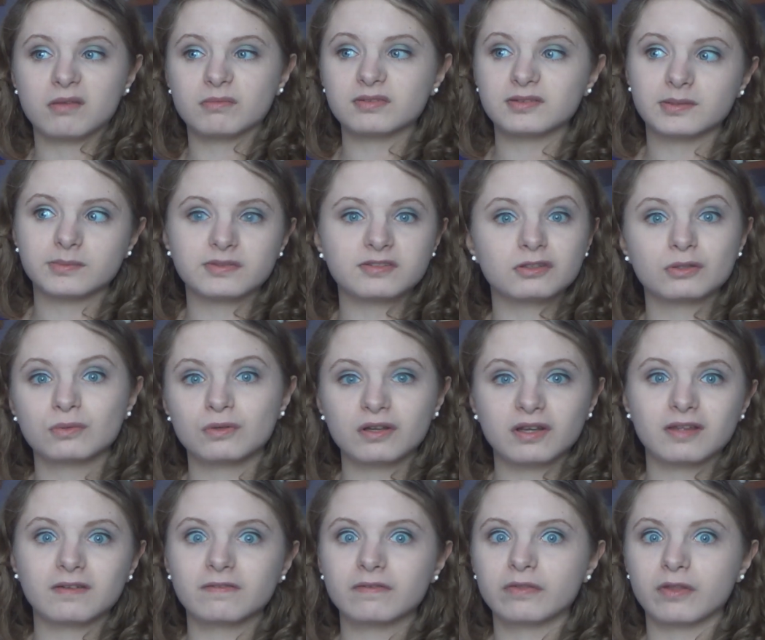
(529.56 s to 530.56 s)
so I'm still
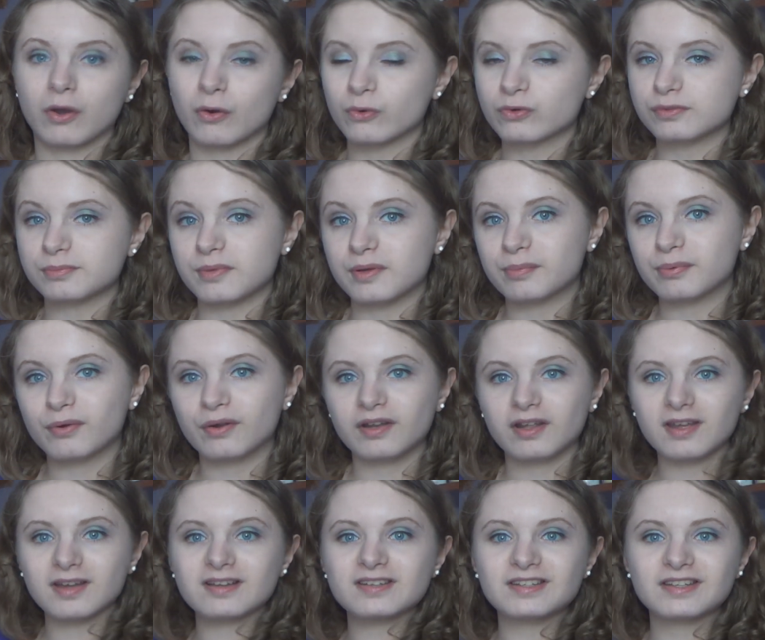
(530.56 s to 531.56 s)
looking for the ultimate
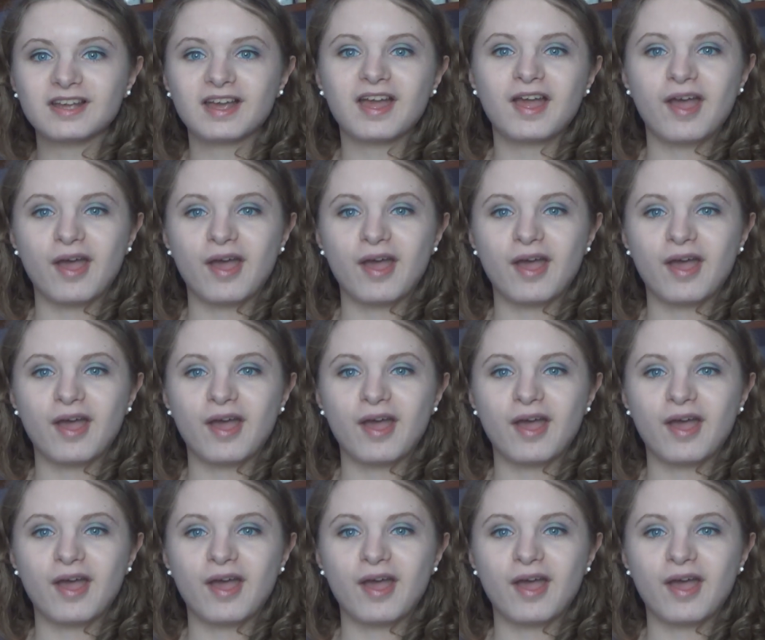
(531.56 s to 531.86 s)
product,